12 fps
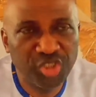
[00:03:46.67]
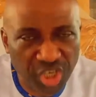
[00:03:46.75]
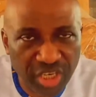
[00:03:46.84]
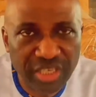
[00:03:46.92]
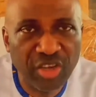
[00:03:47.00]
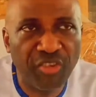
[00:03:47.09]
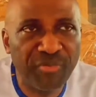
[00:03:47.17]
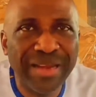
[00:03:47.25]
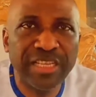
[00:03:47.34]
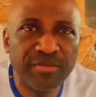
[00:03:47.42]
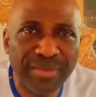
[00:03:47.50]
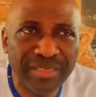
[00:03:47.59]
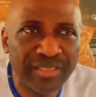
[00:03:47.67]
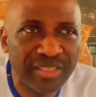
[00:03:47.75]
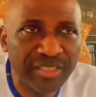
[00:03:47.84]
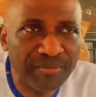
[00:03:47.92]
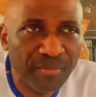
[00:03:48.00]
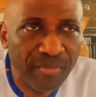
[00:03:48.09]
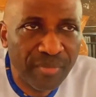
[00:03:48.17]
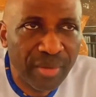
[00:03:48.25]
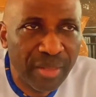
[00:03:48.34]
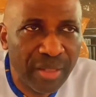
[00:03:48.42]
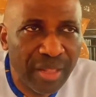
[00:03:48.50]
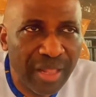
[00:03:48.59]
Changes of management,
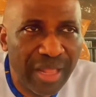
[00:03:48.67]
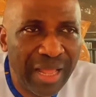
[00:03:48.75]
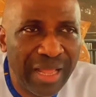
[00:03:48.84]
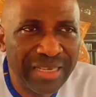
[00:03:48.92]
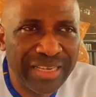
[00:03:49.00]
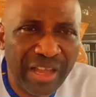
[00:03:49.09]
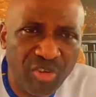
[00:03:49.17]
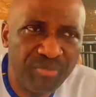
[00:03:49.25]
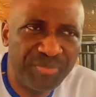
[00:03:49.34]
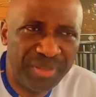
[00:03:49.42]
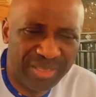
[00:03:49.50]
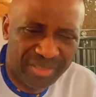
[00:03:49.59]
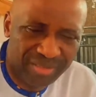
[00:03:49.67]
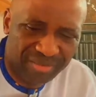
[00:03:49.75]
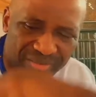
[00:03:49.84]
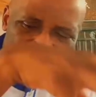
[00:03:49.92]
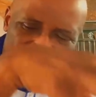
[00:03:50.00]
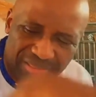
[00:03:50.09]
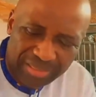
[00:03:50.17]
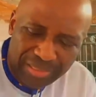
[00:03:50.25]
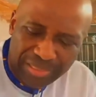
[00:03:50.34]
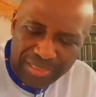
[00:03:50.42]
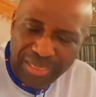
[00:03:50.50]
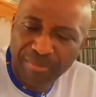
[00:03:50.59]
and there will be
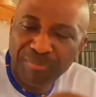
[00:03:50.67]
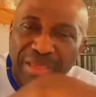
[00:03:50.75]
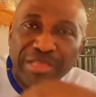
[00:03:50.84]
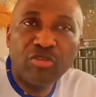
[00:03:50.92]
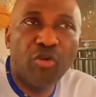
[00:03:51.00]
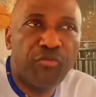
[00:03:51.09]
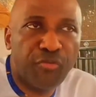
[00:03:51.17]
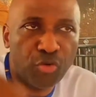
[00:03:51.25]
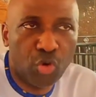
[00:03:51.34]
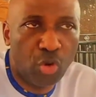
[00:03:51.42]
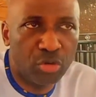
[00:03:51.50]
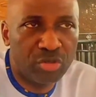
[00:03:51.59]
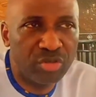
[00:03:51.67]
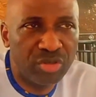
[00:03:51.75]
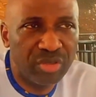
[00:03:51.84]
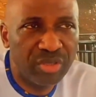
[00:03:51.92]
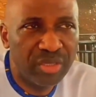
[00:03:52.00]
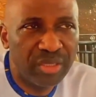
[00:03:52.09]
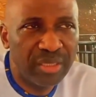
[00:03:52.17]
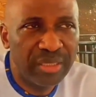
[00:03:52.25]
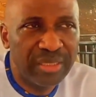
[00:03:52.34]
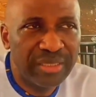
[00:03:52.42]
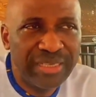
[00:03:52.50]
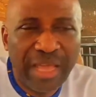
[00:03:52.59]
a major fraud
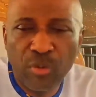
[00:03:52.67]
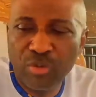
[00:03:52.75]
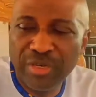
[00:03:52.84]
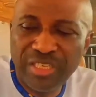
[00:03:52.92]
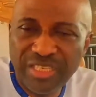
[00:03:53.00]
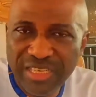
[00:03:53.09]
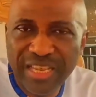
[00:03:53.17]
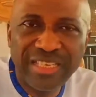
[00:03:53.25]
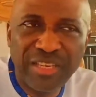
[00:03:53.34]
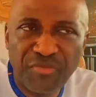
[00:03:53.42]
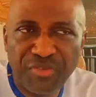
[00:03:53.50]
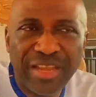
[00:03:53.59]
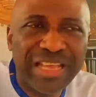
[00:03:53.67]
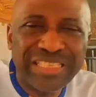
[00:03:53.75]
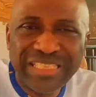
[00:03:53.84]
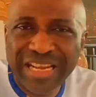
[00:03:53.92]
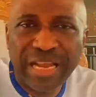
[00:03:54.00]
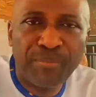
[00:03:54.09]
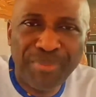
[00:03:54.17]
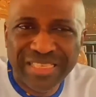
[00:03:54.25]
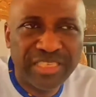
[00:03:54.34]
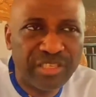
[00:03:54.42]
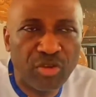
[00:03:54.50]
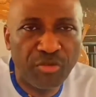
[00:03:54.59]
that will shake the financial
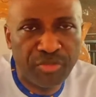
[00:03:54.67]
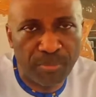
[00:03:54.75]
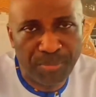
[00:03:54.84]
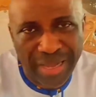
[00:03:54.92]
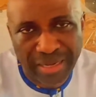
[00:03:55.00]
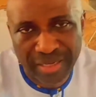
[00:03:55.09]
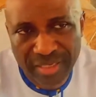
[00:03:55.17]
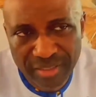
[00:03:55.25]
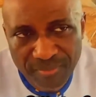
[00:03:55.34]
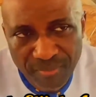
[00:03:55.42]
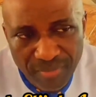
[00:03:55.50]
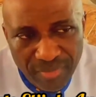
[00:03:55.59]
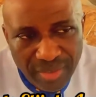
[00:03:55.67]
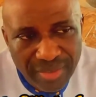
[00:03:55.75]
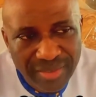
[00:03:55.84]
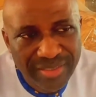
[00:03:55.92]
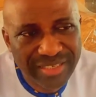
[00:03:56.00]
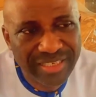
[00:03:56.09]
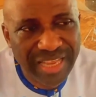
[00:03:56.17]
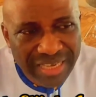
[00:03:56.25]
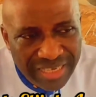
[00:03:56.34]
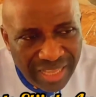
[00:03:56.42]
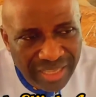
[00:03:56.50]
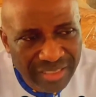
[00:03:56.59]
capacity of the bank,
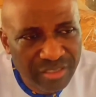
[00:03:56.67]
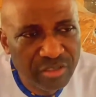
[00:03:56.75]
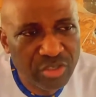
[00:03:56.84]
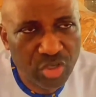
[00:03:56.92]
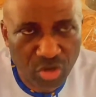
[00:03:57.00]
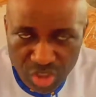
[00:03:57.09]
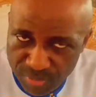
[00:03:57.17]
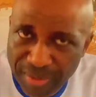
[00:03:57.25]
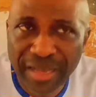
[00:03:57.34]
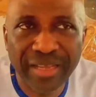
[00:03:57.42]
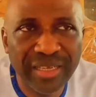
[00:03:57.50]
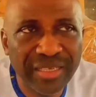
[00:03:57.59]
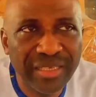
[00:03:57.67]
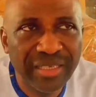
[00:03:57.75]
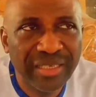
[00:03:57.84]
Standard Trust Bank.